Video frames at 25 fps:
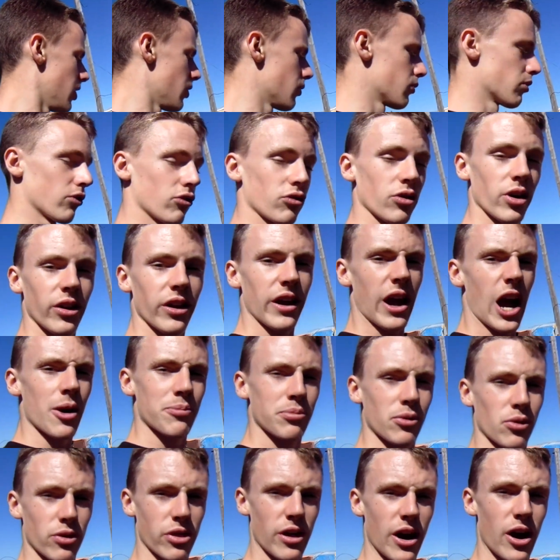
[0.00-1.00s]
We're really
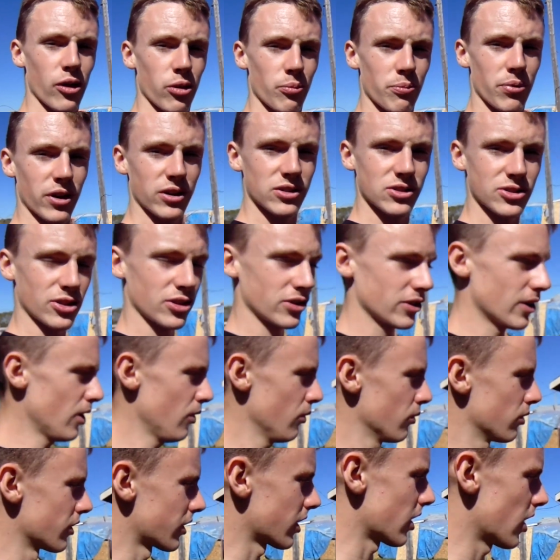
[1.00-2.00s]
happy with how the book turned
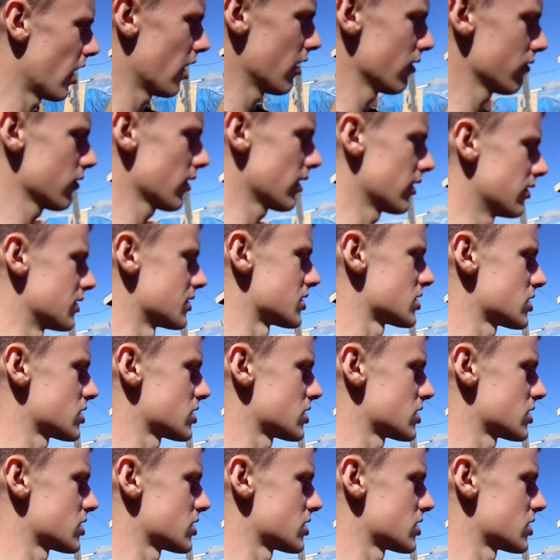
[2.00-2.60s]
out. The cover and the